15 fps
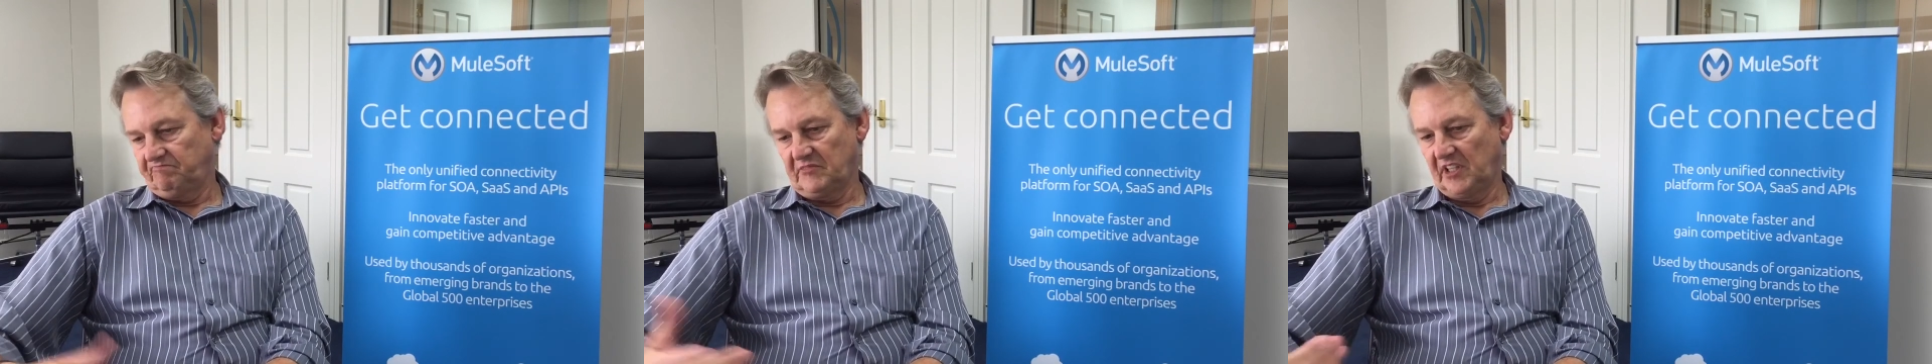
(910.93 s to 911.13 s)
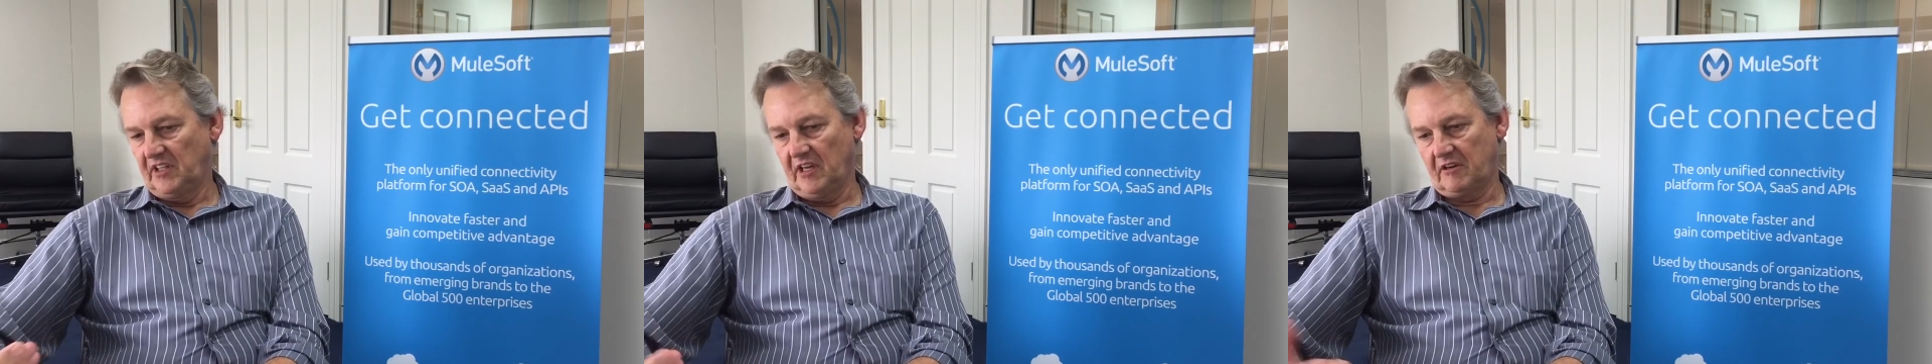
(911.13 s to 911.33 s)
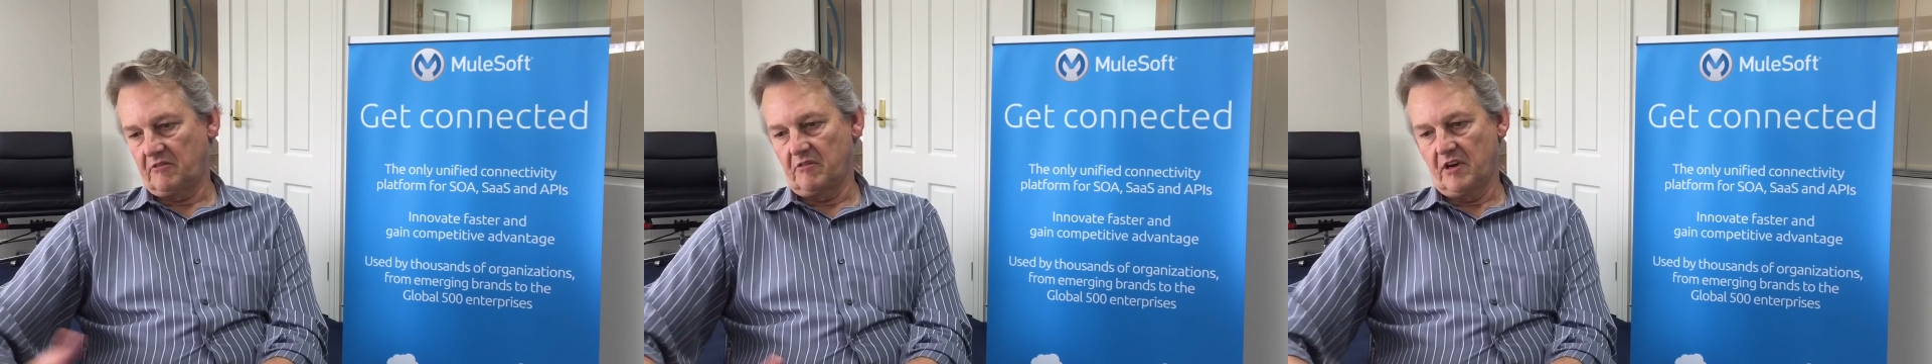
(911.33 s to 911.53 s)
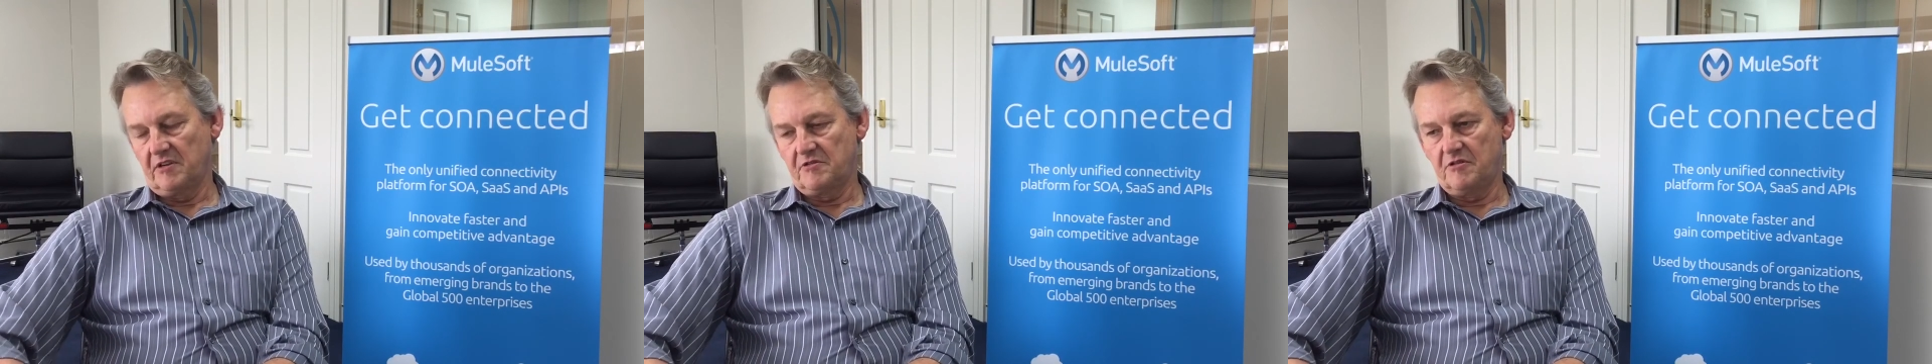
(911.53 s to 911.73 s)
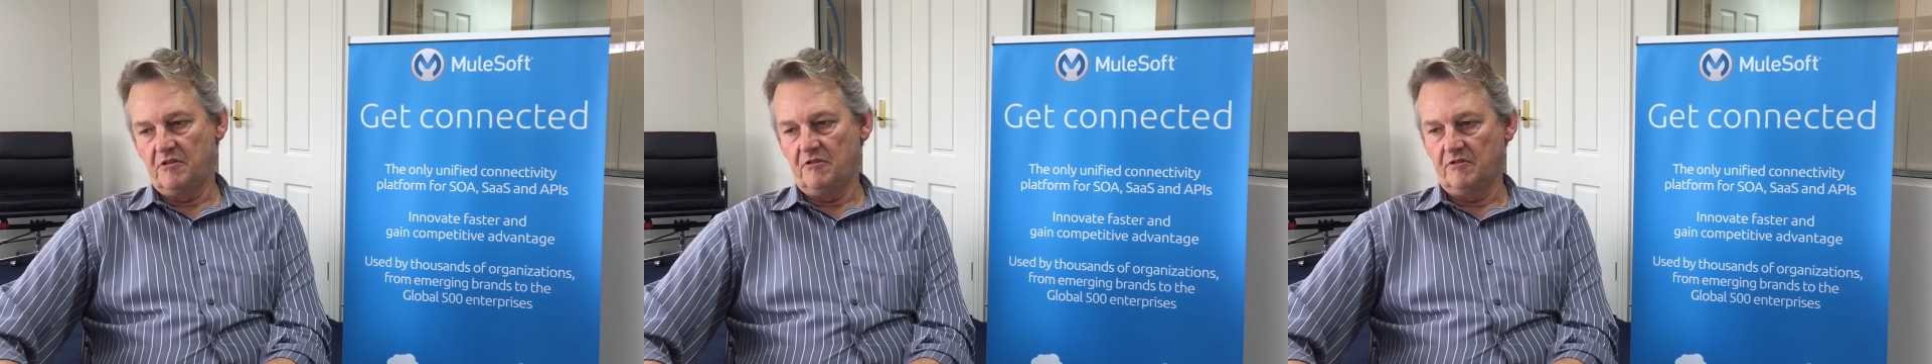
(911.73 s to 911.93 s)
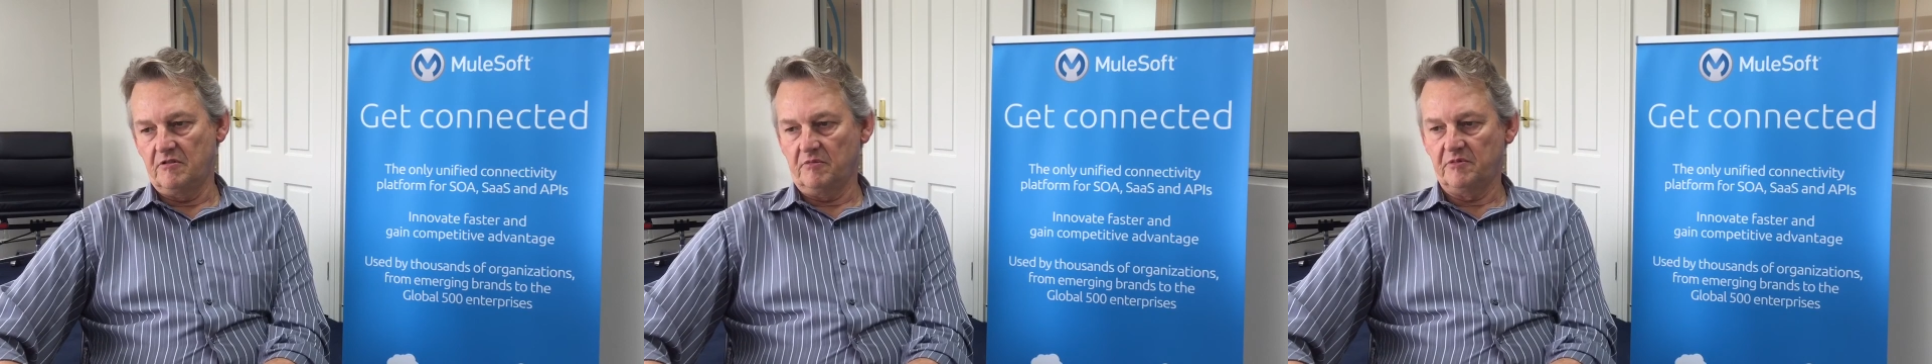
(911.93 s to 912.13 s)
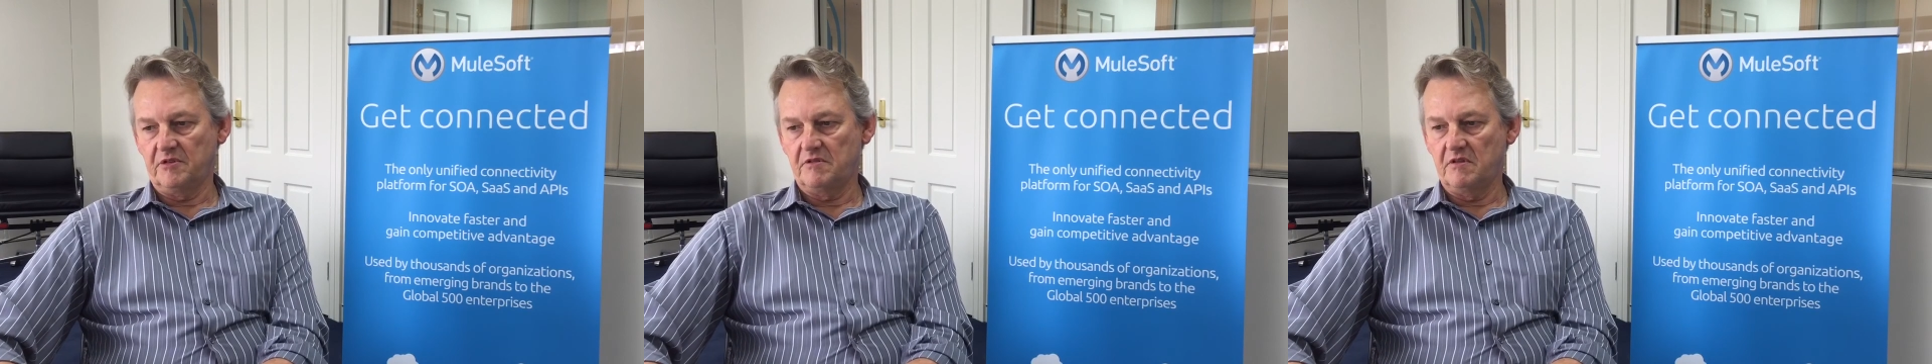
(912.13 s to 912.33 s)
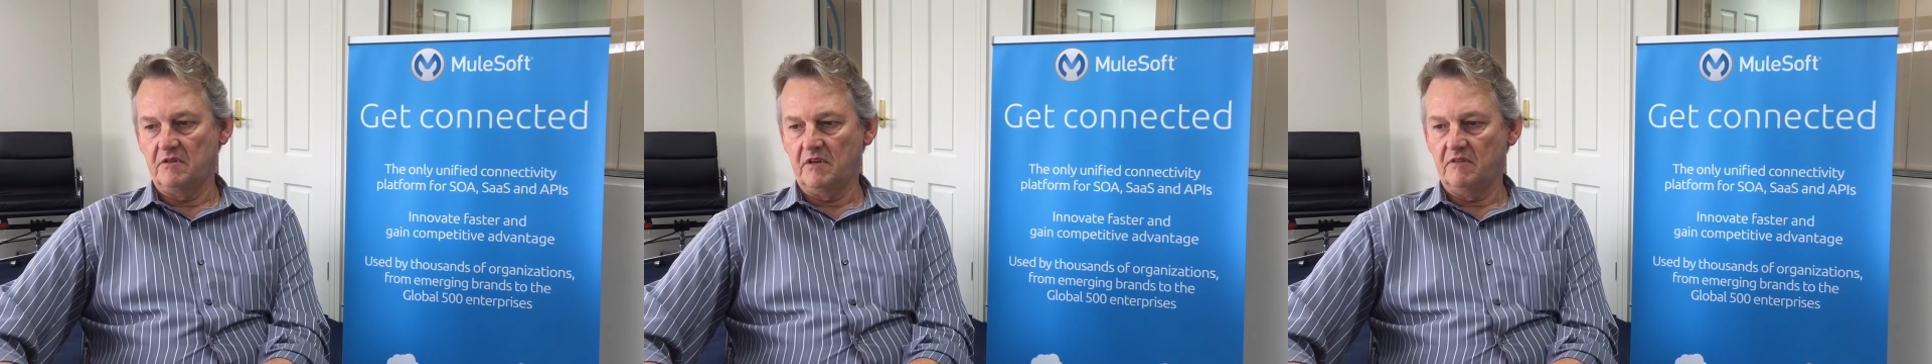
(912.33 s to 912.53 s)
and that creates huge
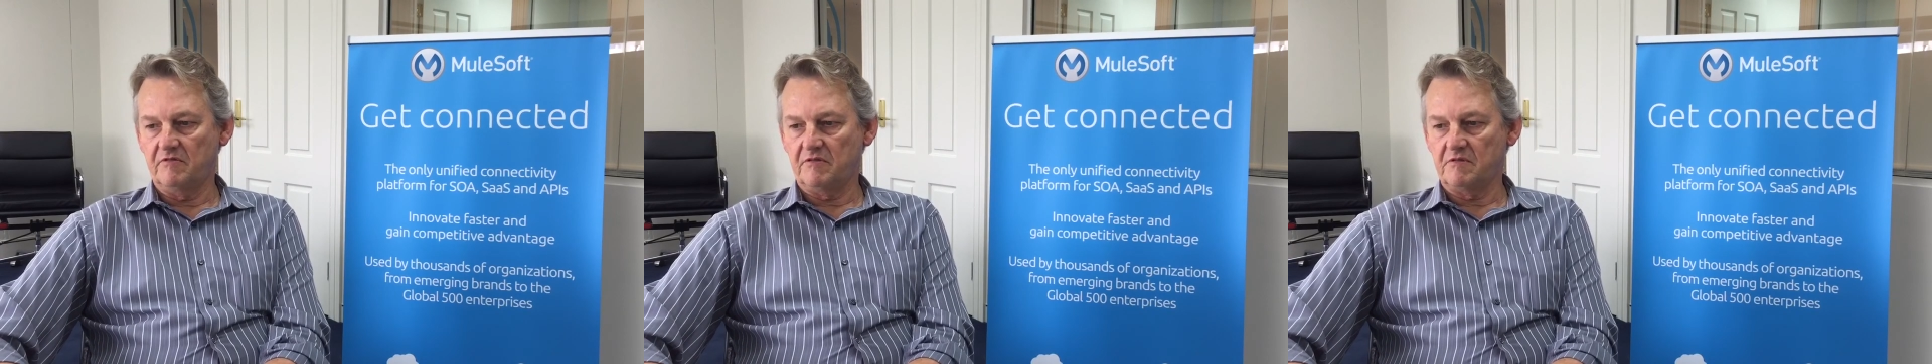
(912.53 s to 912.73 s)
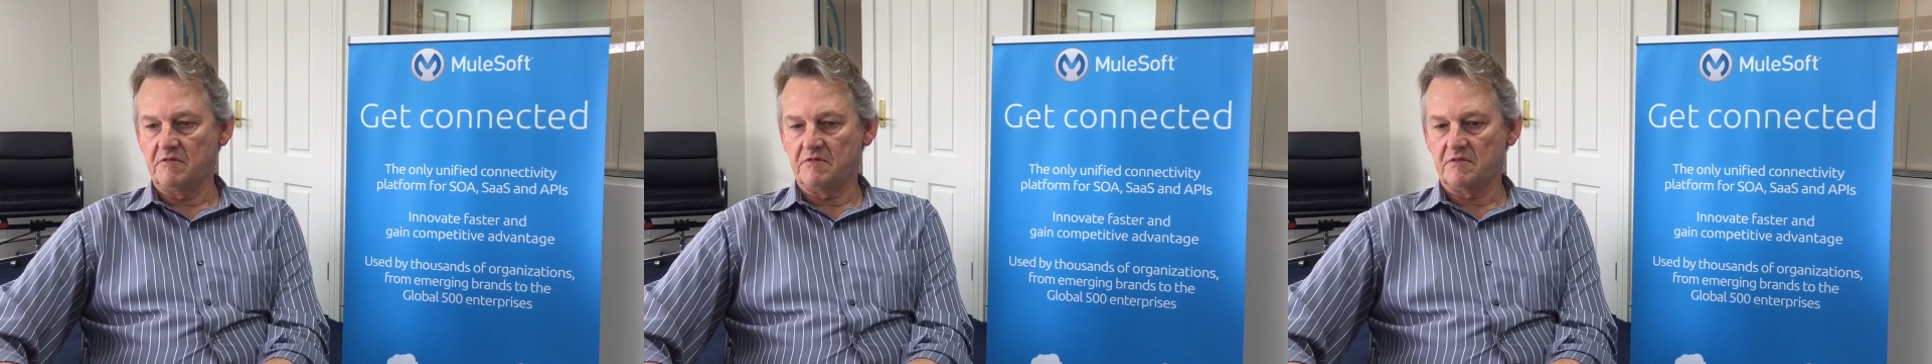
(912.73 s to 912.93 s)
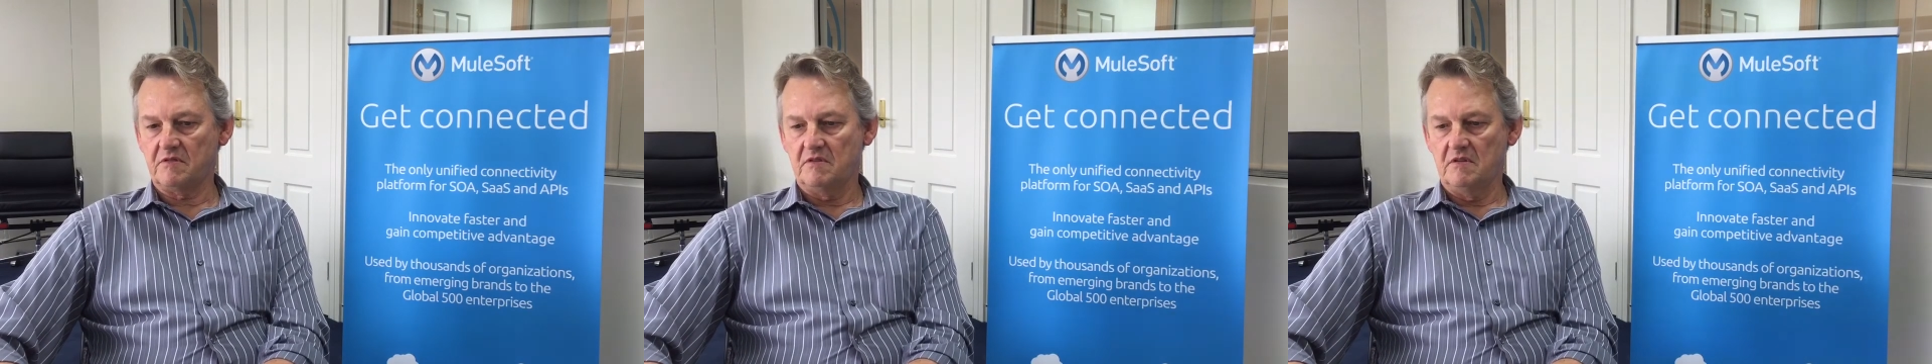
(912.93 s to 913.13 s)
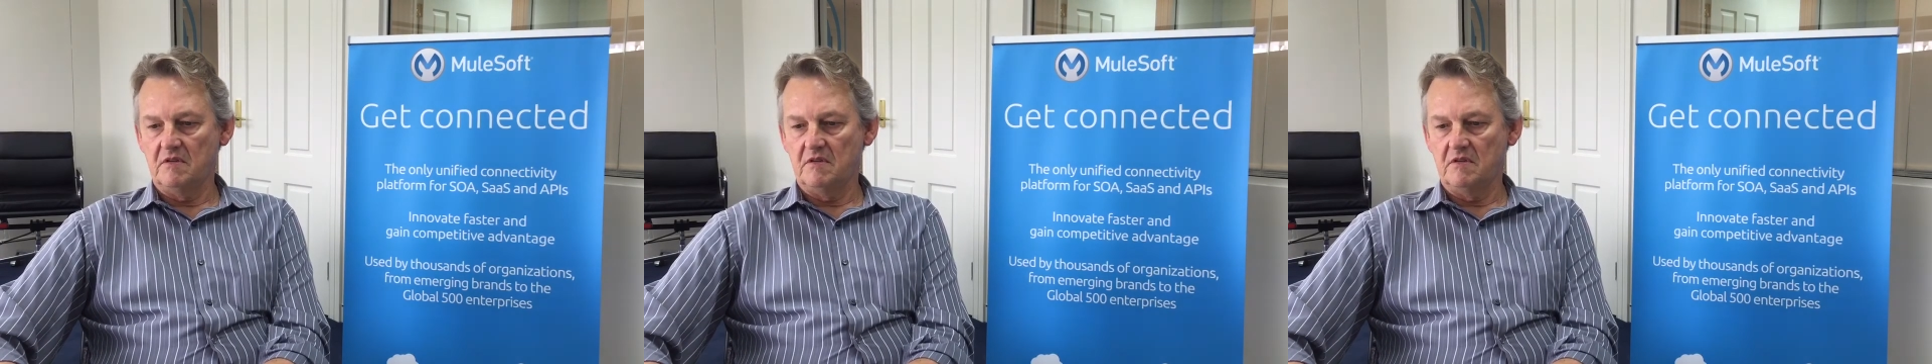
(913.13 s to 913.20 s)
opportunity for us.